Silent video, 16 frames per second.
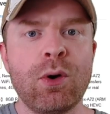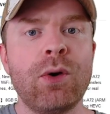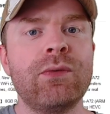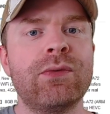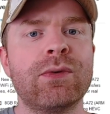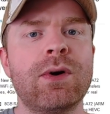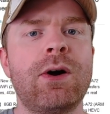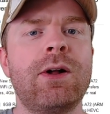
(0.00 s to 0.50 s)

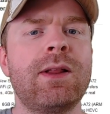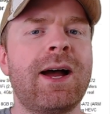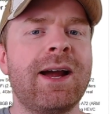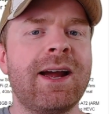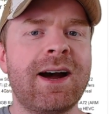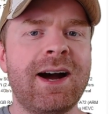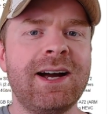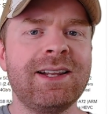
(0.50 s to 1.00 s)
Overall,
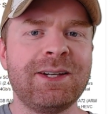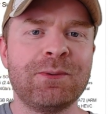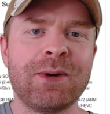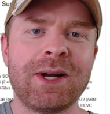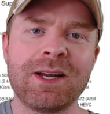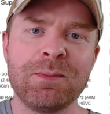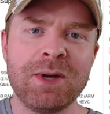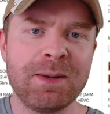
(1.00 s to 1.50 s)
I highly
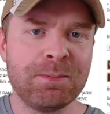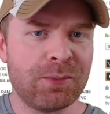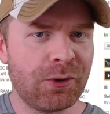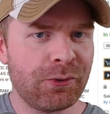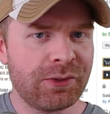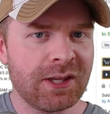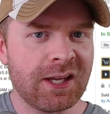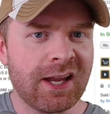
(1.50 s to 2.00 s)
recommend
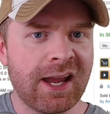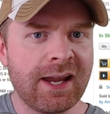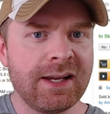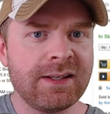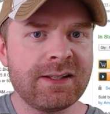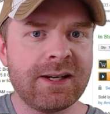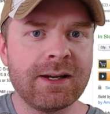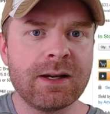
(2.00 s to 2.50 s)
both the
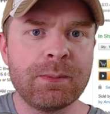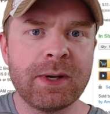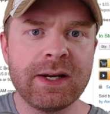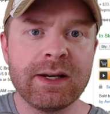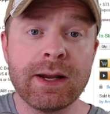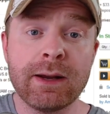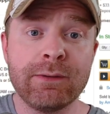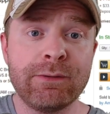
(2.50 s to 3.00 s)

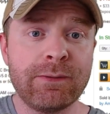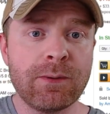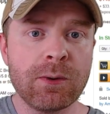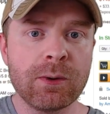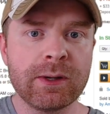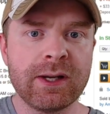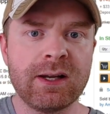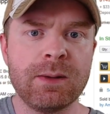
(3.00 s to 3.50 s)
8GB and
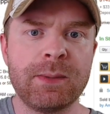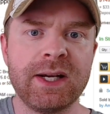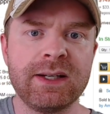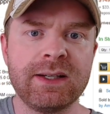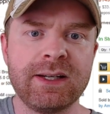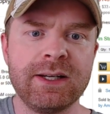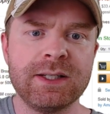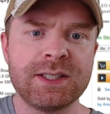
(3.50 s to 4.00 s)

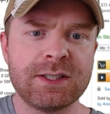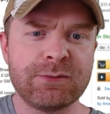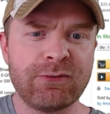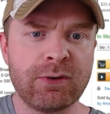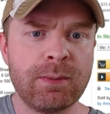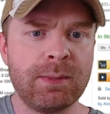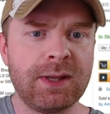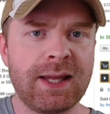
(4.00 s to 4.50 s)
4GB kits
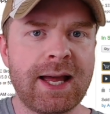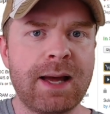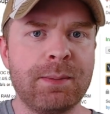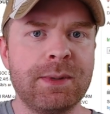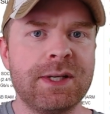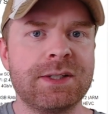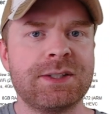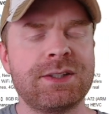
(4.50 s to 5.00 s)
from
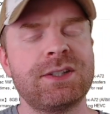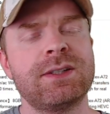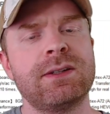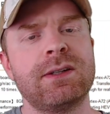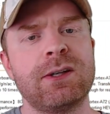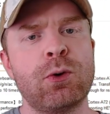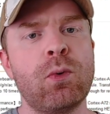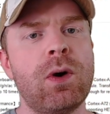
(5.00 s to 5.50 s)
Labists.
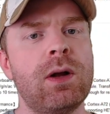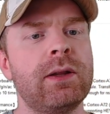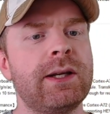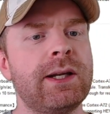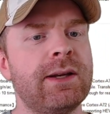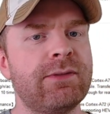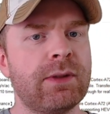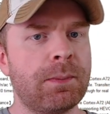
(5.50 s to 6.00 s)
The
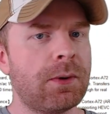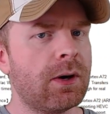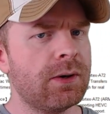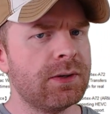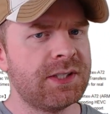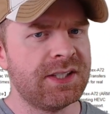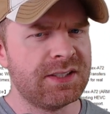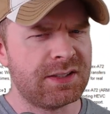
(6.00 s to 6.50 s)
quality of the
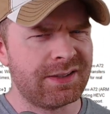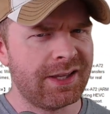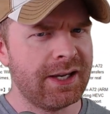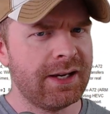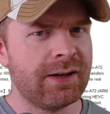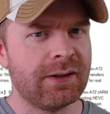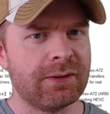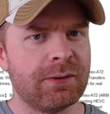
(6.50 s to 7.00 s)
parts is
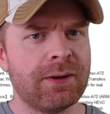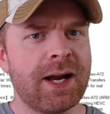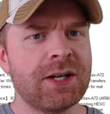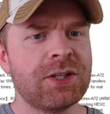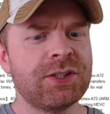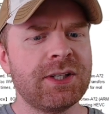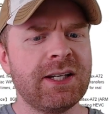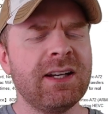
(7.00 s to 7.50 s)
there. They're
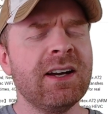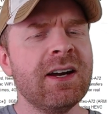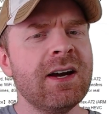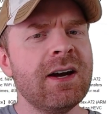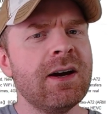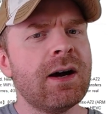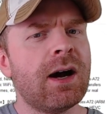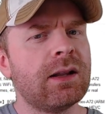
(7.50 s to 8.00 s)
actually
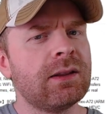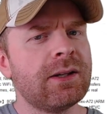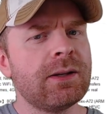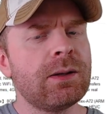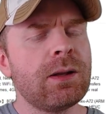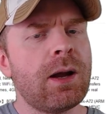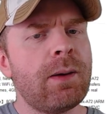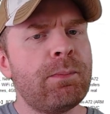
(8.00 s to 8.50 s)
a
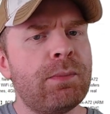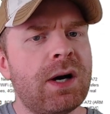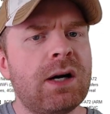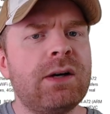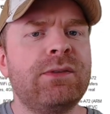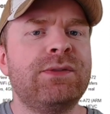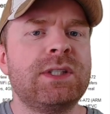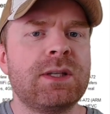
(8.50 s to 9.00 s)
little
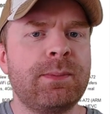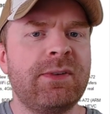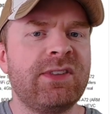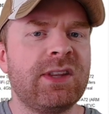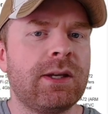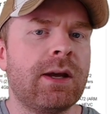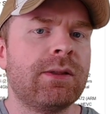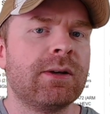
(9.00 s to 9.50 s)
above some of
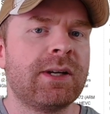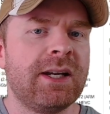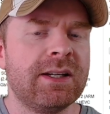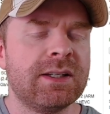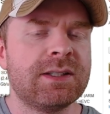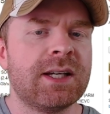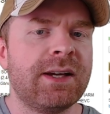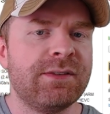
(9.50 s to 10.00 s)
the other
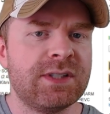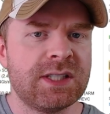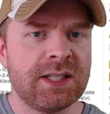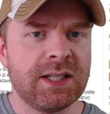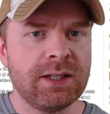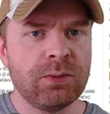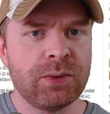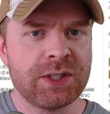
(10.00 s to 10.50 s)
kits I've
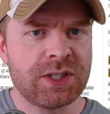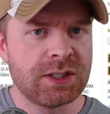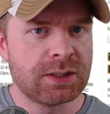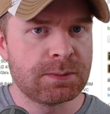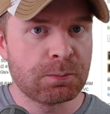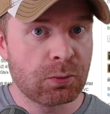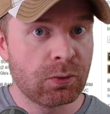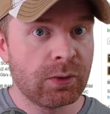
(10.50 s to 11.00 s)
seen, which
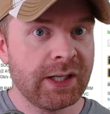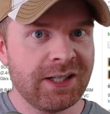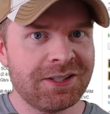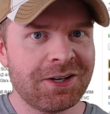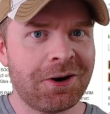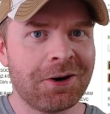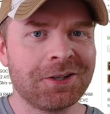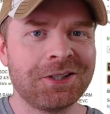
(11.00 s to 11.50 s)
is pretty
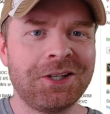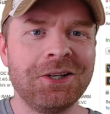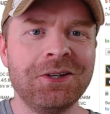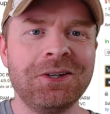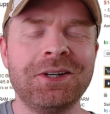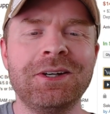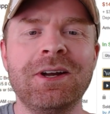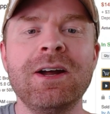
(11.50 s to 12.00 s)
darn
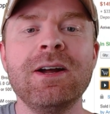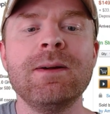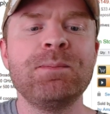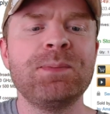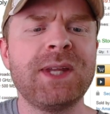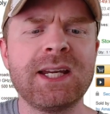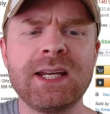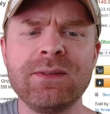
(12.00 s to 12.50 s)
good.
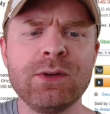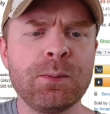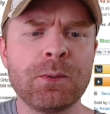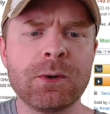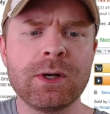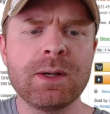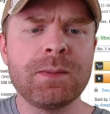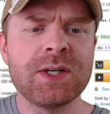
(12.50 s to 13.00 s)
They give you
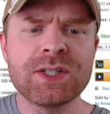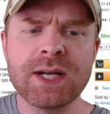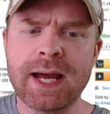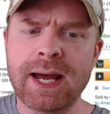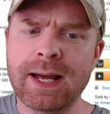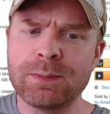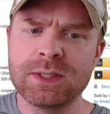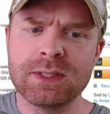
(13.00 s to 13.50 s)
pretty much
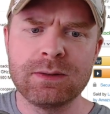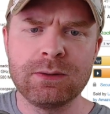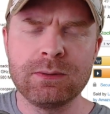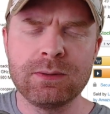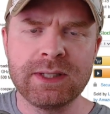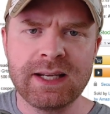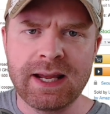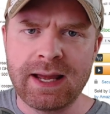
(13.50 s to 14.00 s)

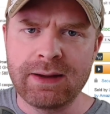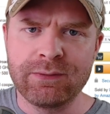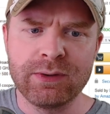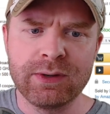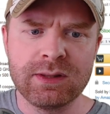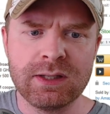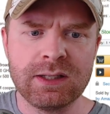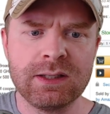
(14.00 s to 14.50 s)
absolutely
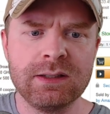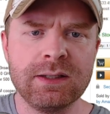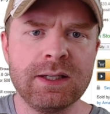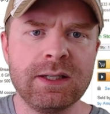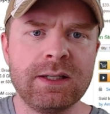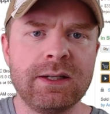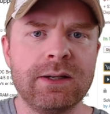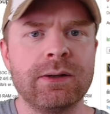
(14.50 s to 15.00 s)
everything you
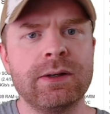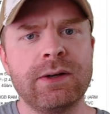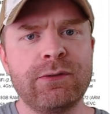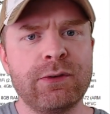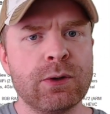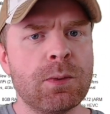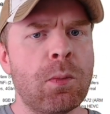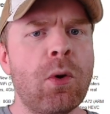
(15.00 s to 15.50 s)
need here, and
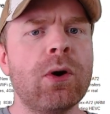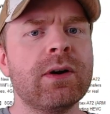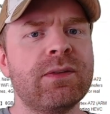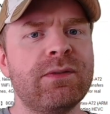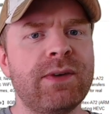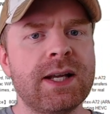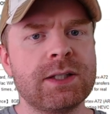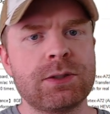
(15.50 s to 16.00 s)
if you're a more
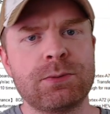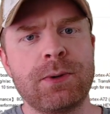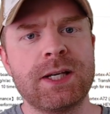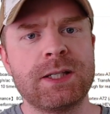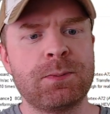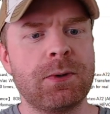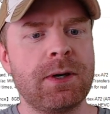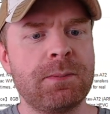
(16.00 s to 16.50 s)
advanced
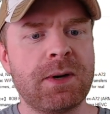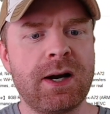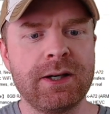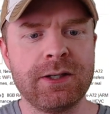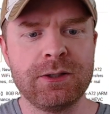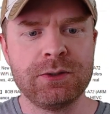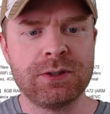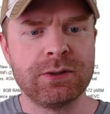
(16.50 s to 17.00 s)
Raspberry Pi
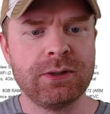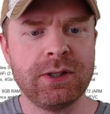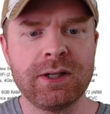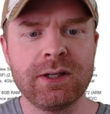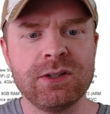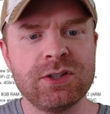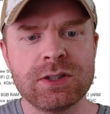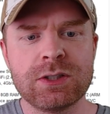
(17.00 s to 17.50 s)
user, you
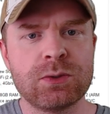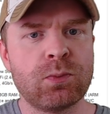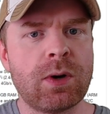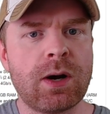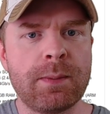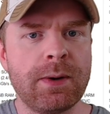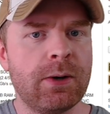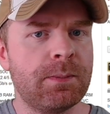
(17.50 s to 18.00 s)
can just
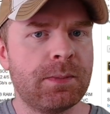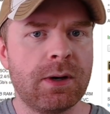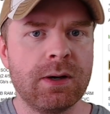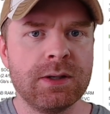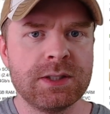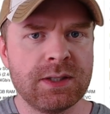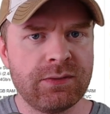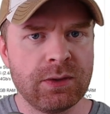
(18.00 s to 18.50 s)
swap out
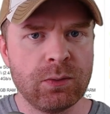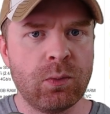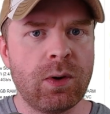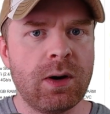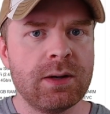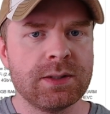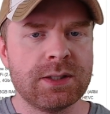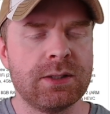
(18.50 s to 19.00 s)
parts if you
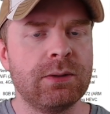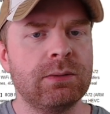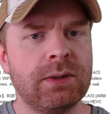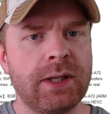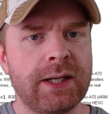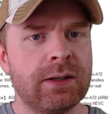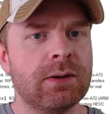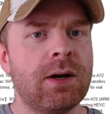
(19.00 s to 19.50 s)
want to
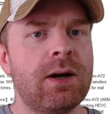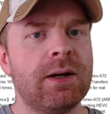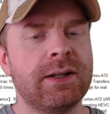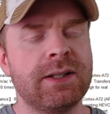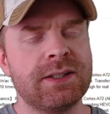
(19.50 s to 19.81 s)
later on.